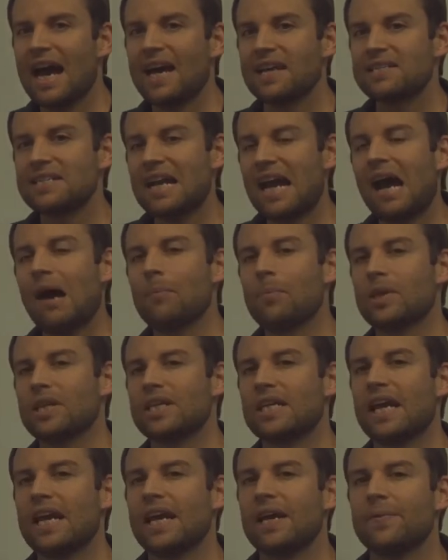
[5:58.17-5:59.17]
Hasn't
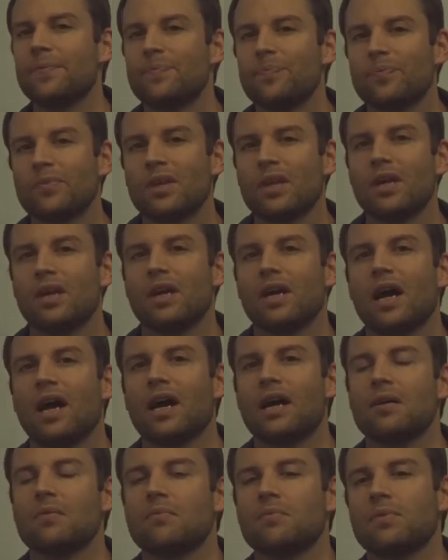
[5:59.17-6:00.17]
happened yet,
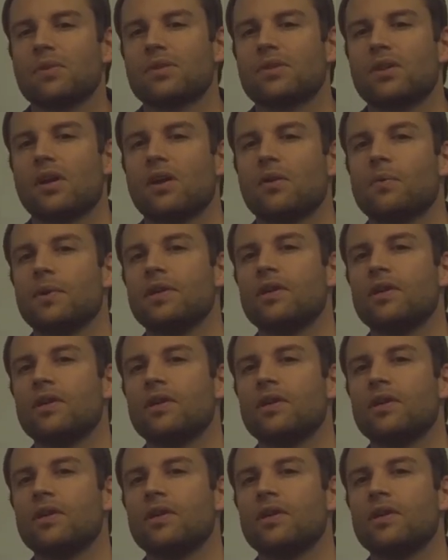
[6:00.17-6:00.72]
so